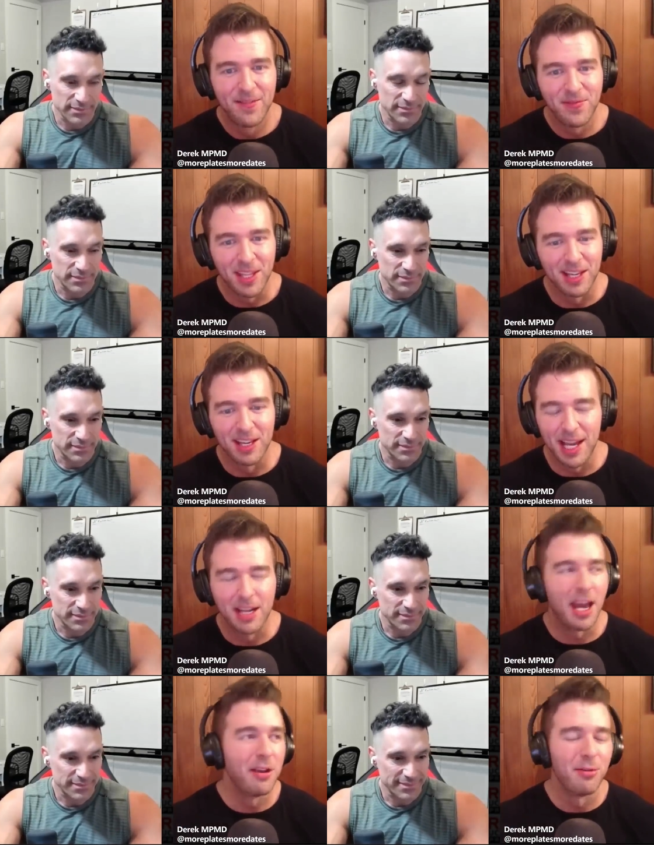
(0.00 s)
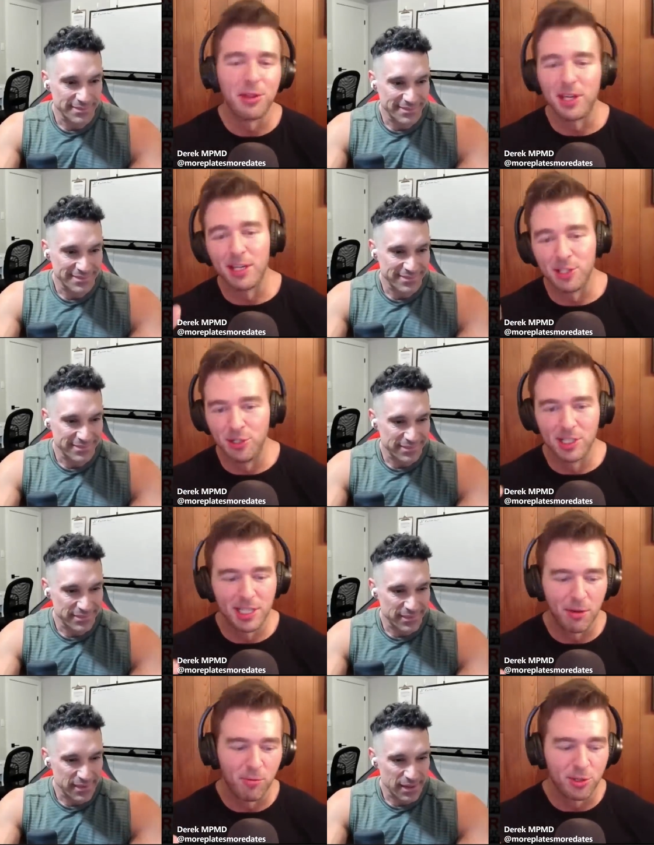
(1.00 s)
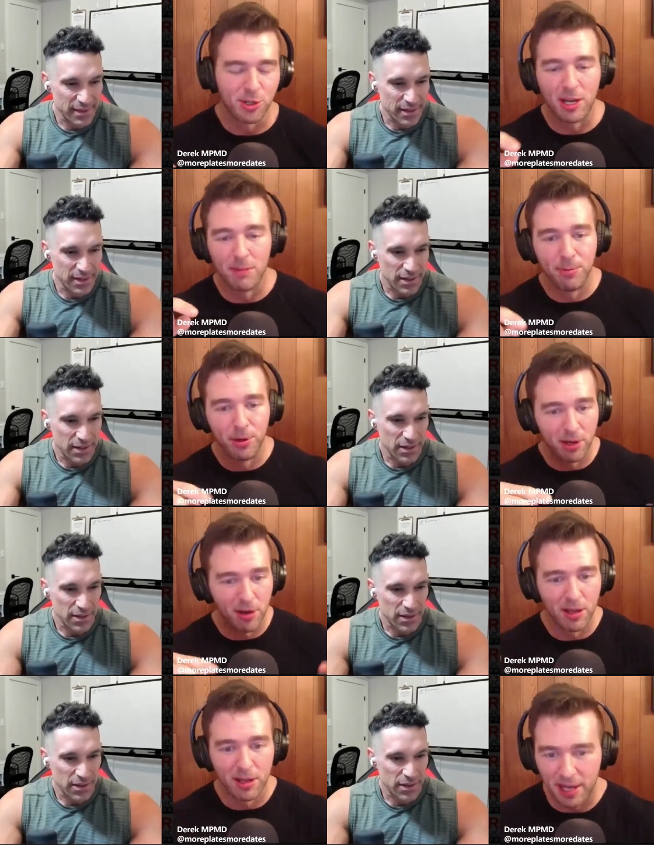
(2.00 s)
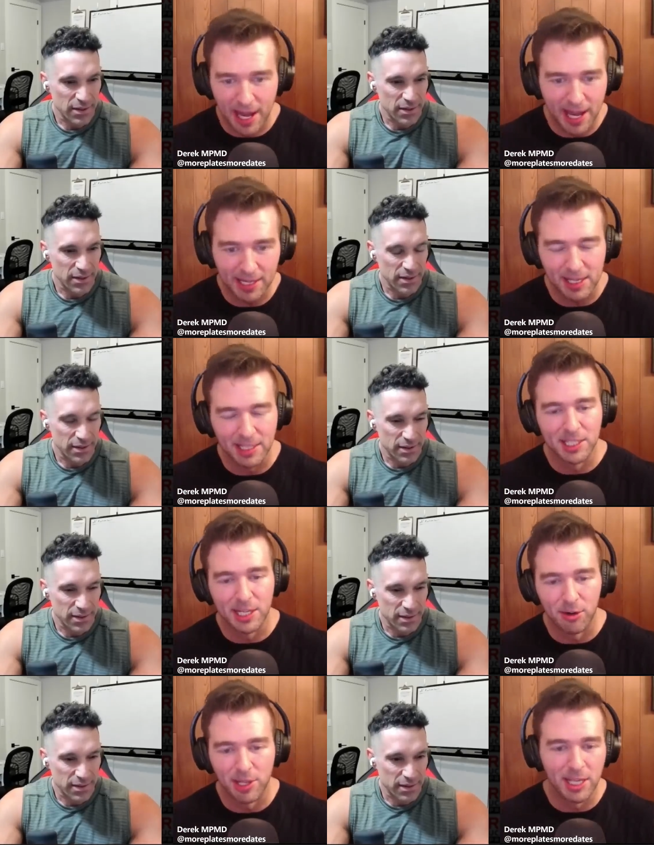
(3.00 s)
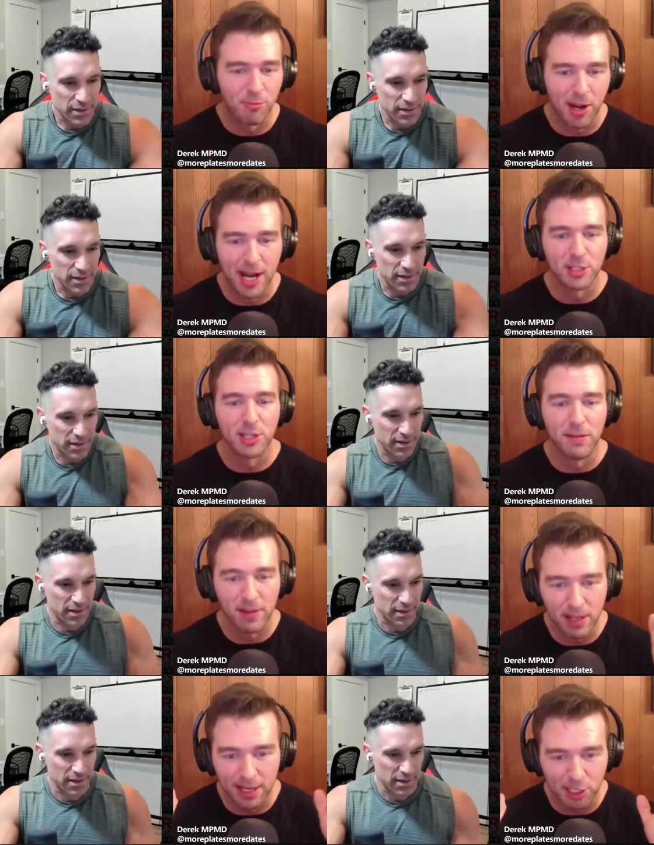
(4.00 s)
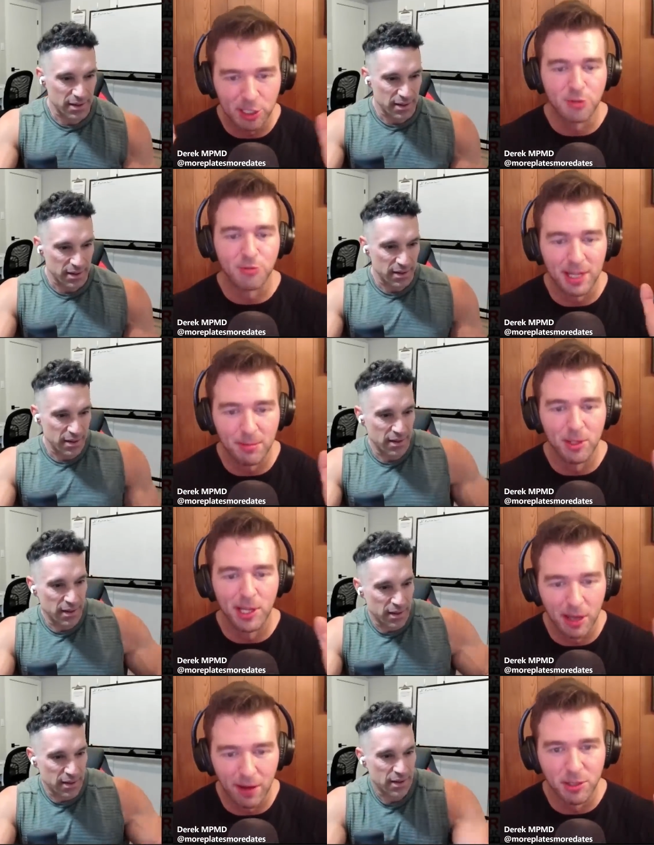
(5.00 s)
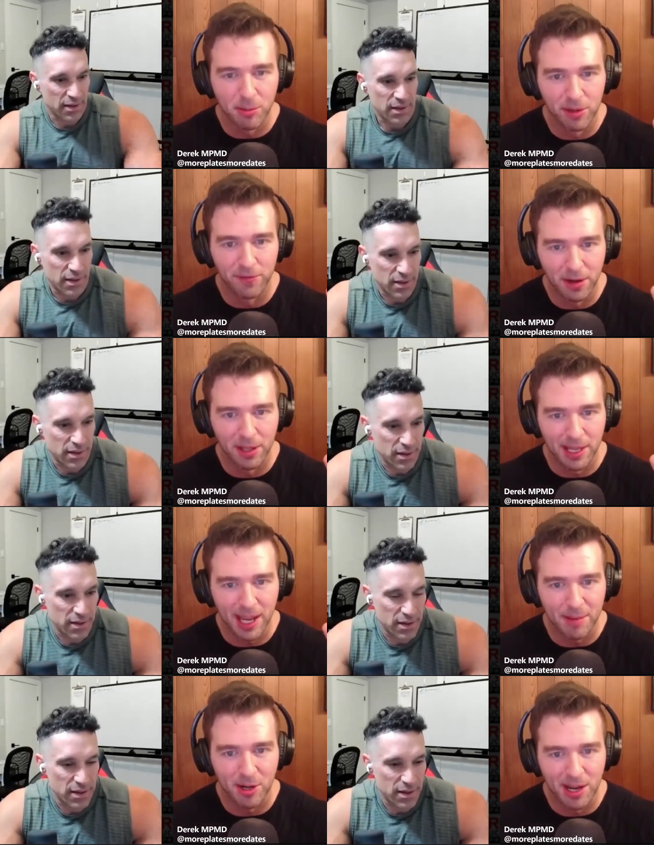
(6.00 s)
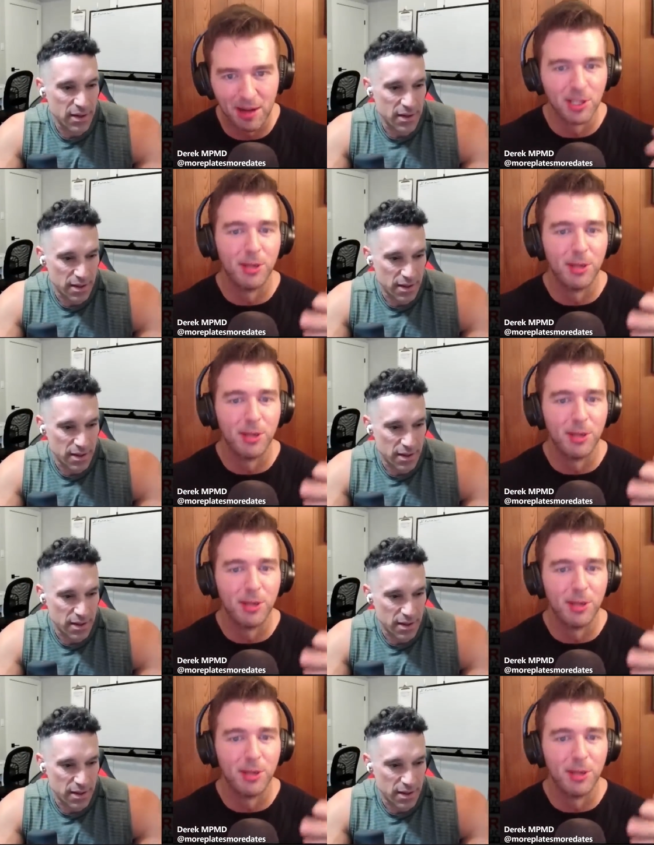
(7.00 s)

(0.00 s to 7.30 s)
Speaker 1: Yeah. And I don't think it's just that we're trying to put on an act necessarily. It's that we're actually extremely comfortable in front of the camera now to the